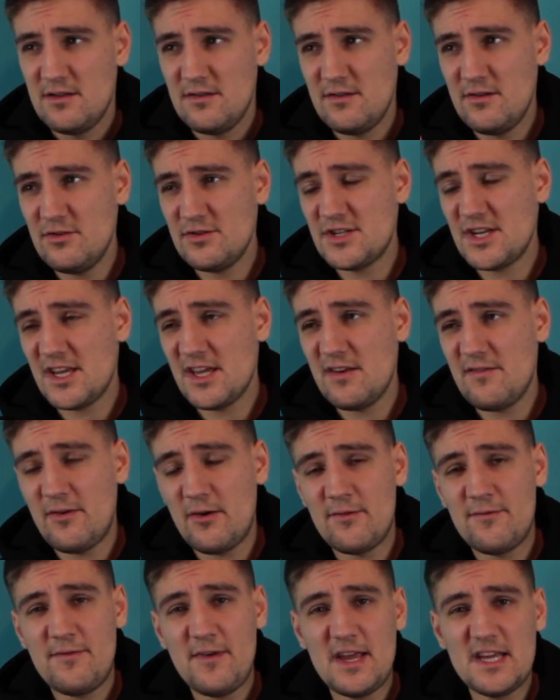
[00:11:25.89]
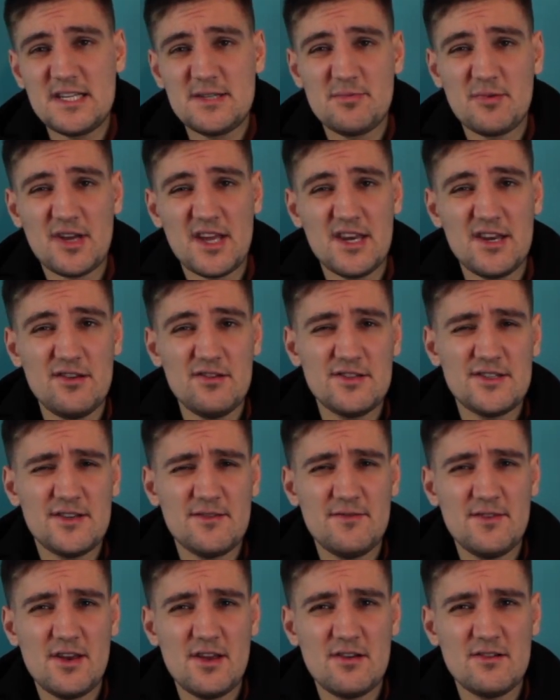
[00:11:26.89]
using it for Facebook and
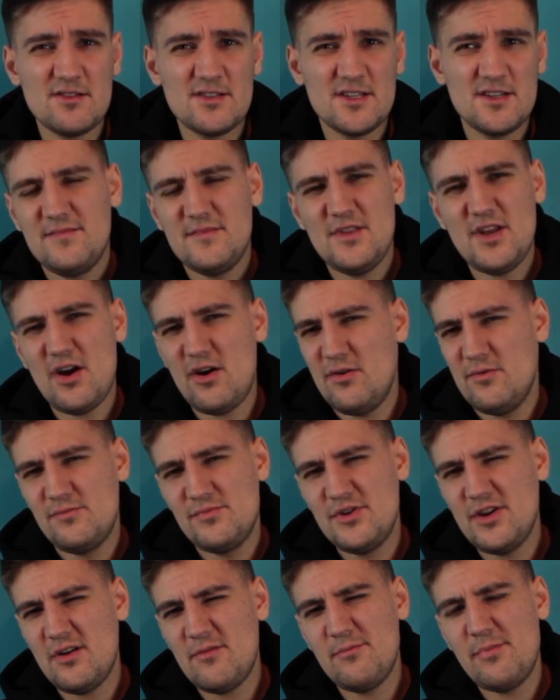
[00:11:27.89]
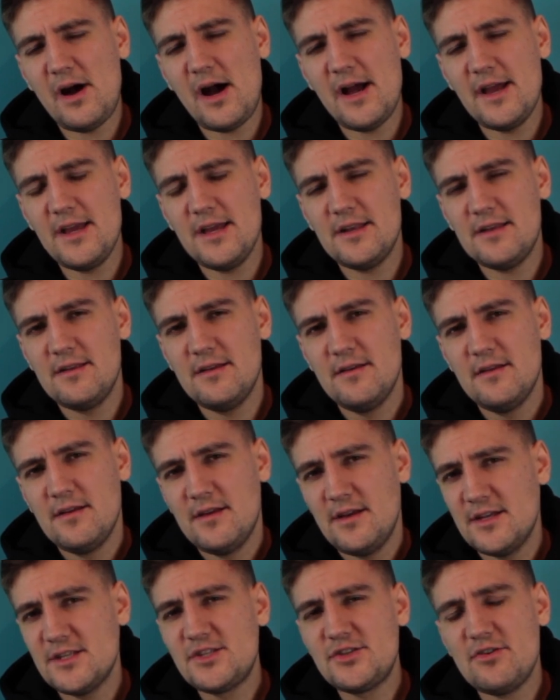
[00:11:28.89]
YouTube videos, no, don't buy it,
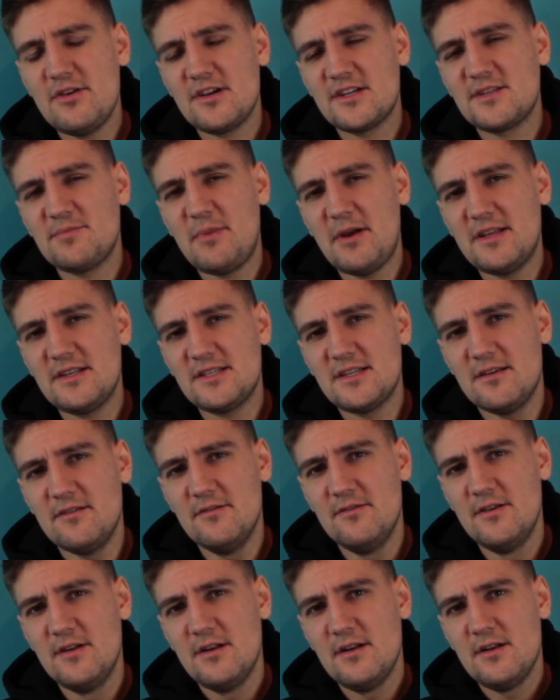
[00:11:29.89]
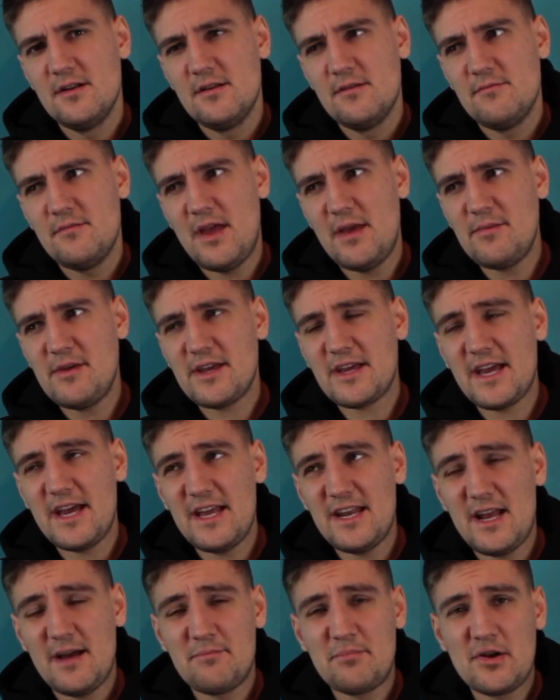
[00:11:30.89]
it's too expensive. Maybe you
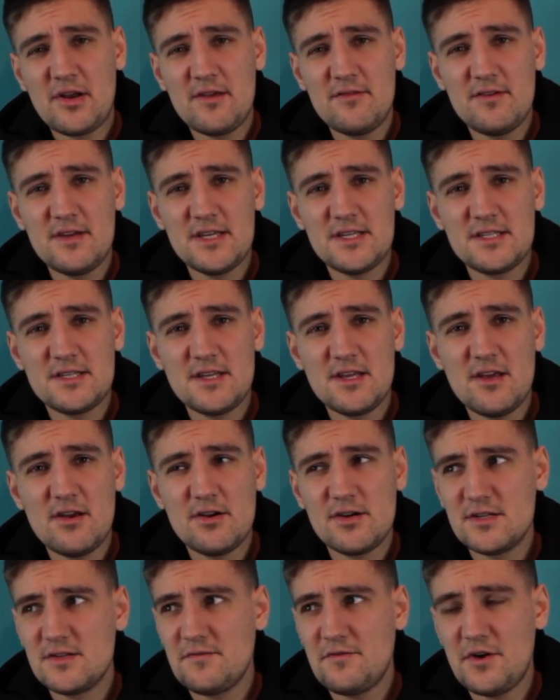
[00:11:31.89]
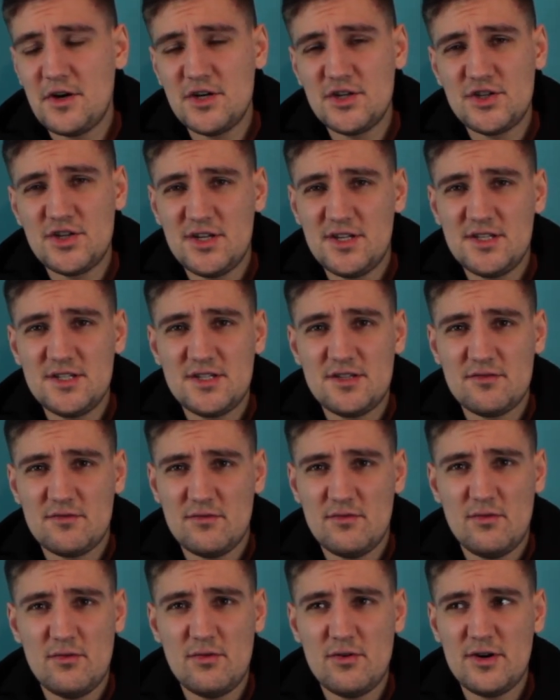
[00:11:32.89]
get a previous year's versions
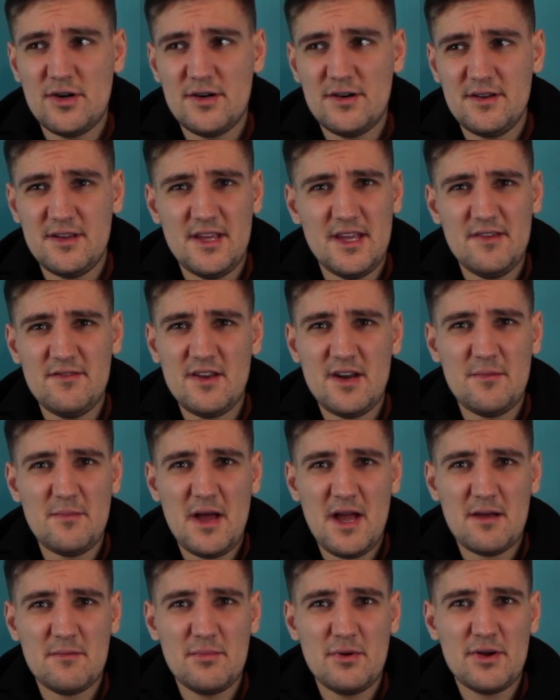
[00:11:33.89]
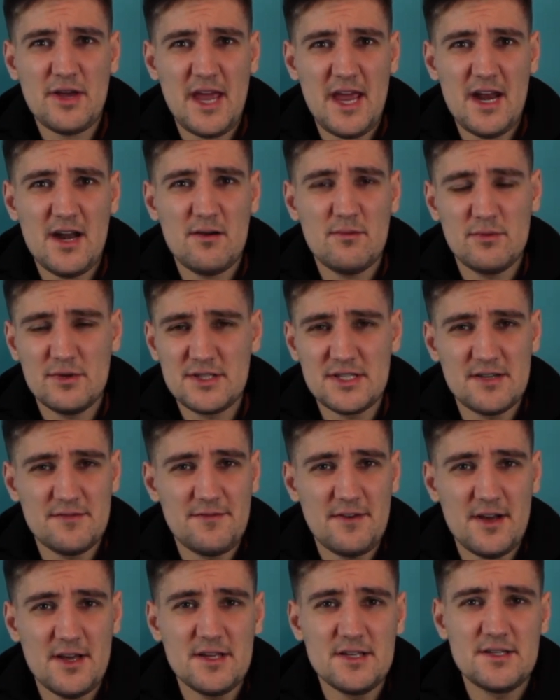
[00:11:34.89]
or even a MacBook Air would
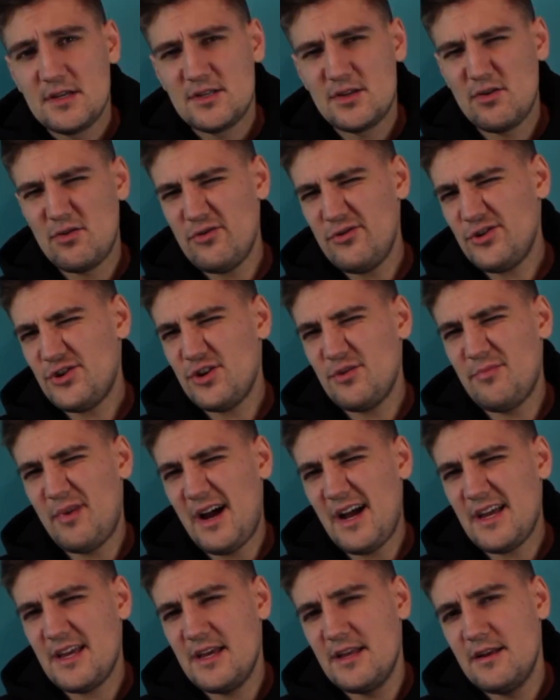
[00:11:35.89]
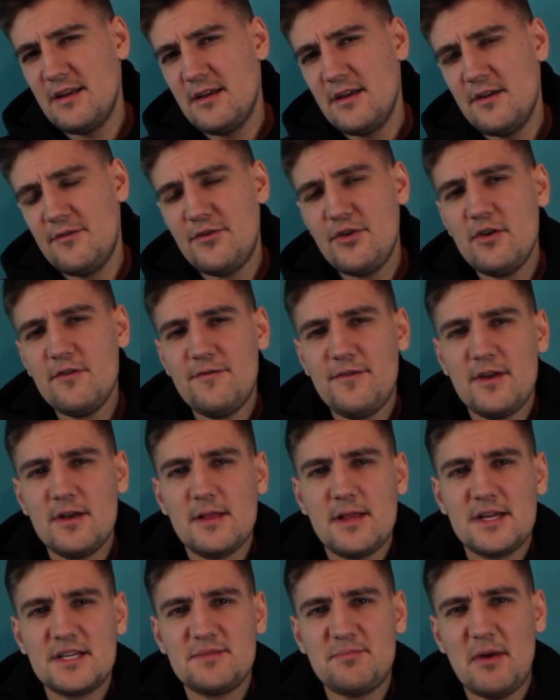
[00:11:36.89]
suffice. So who should buy it? If you feel
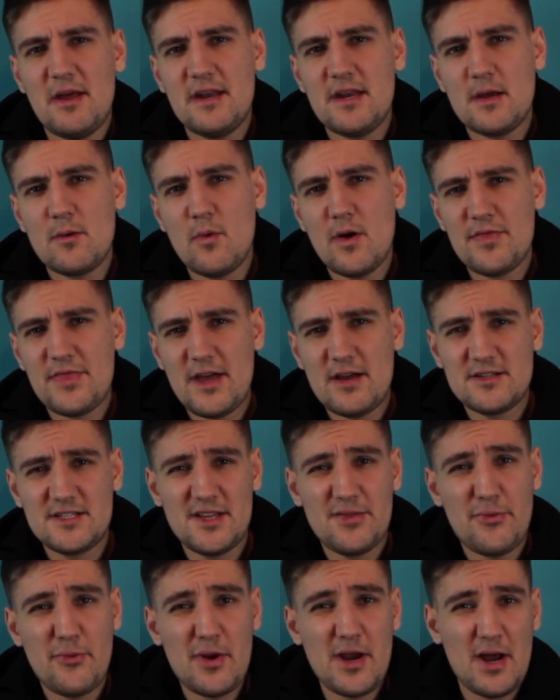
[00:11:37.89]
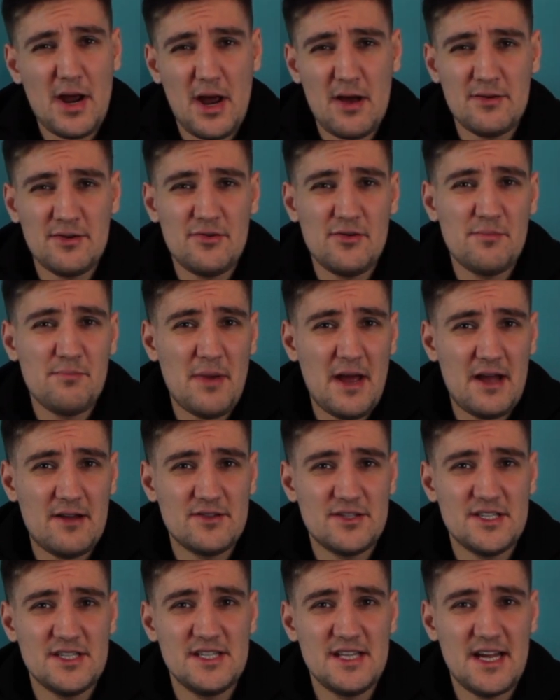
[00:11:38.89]
like spending
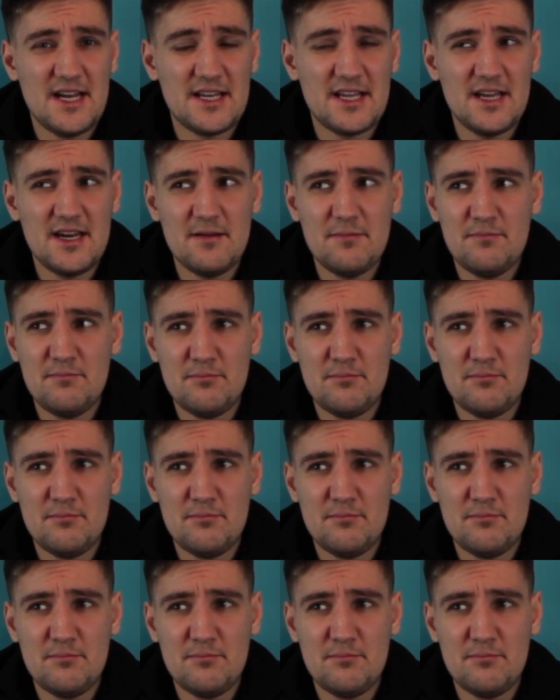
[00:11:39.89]
£1,300 is not gonna